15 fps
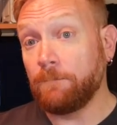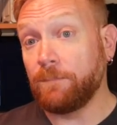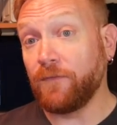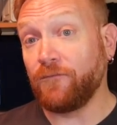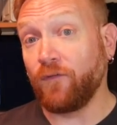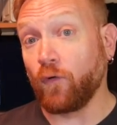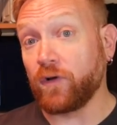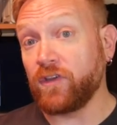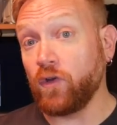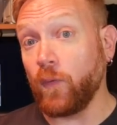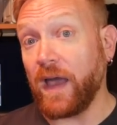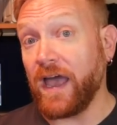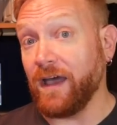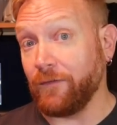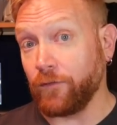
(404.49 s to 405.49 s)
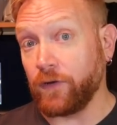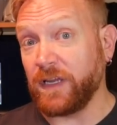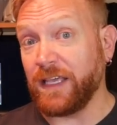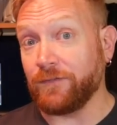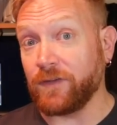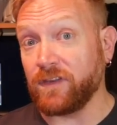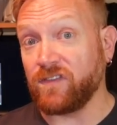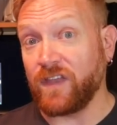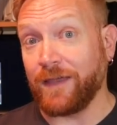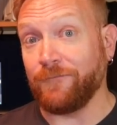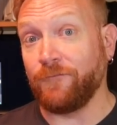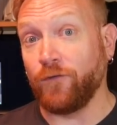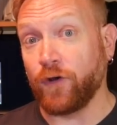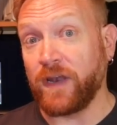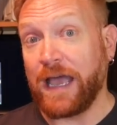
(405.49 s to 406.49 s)
before you ever even set
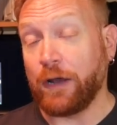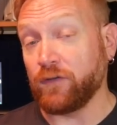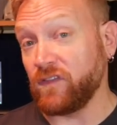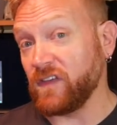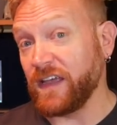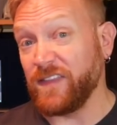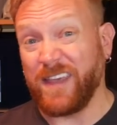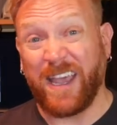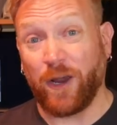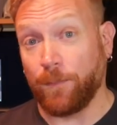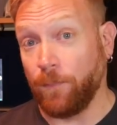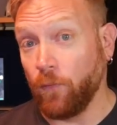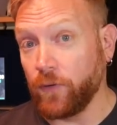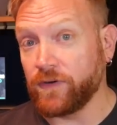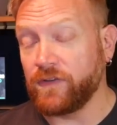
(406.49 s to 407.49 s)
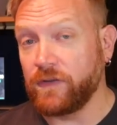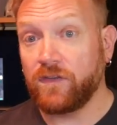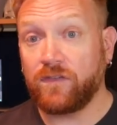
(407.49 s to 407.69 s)
foot outside the airport.